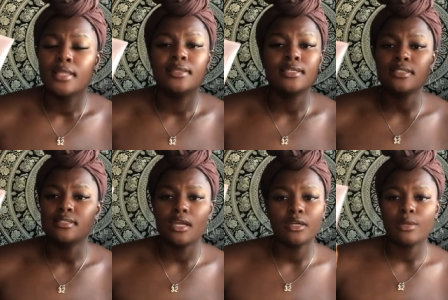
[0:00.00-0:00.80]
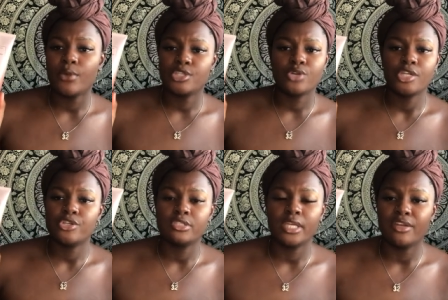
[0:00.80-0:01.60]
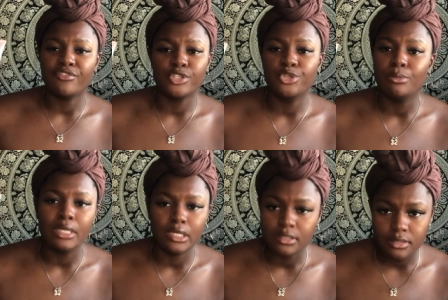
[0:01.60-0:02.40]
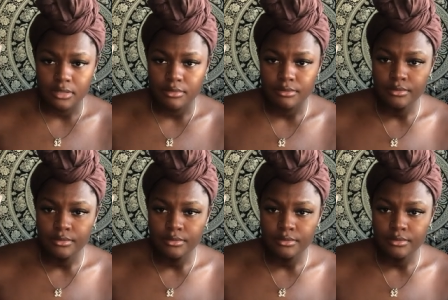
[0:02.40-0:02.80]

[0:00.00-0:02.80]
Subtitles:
This is not going to moisturize your skin for 2 minutes.